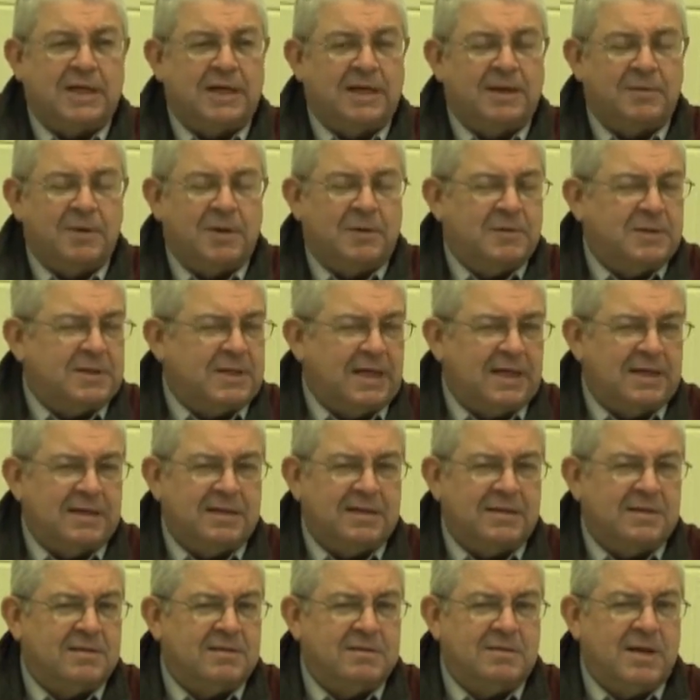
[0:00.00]
I mean,
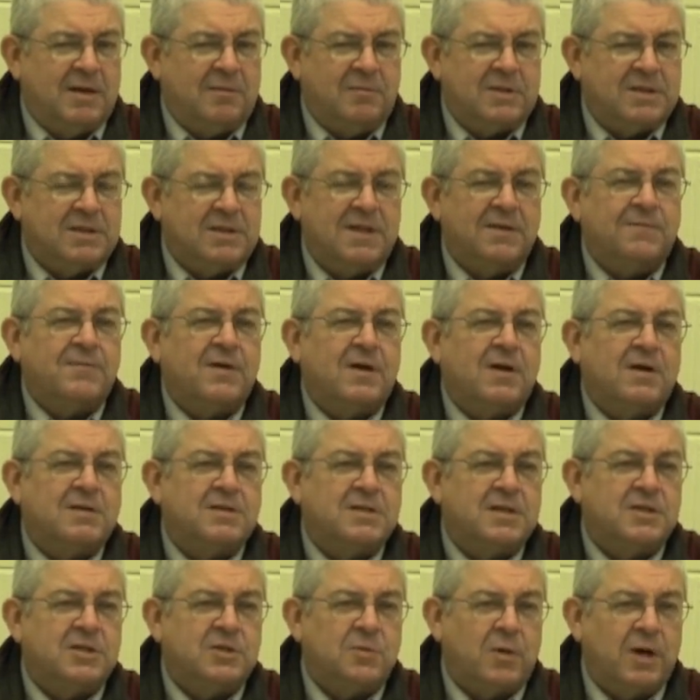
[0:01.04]
it was a
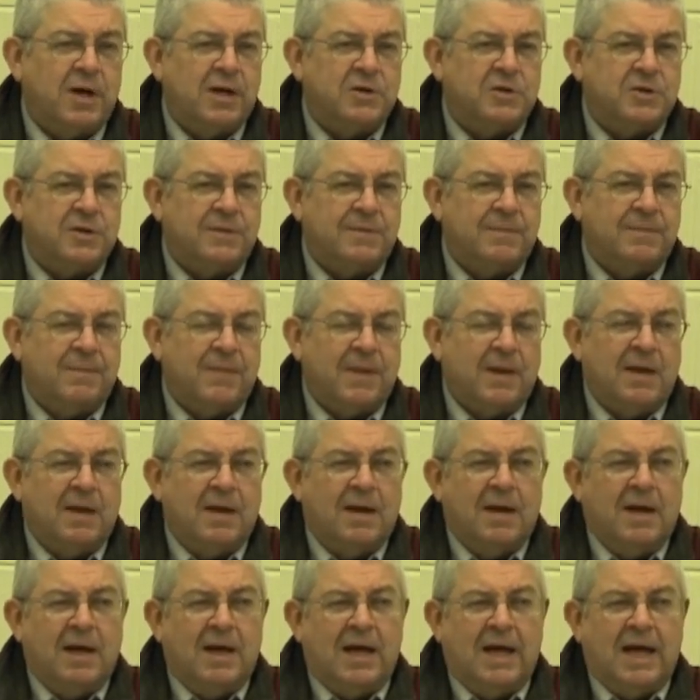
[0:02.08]
difficult situation,
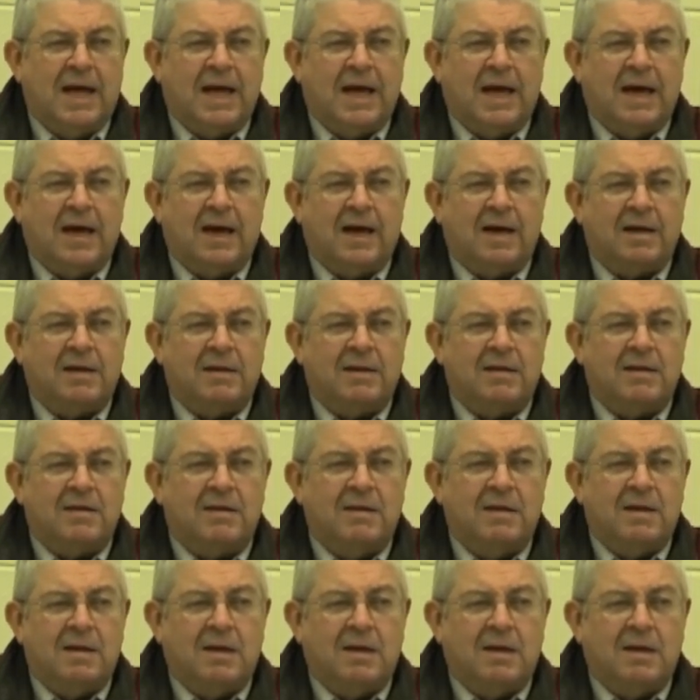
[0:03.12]
and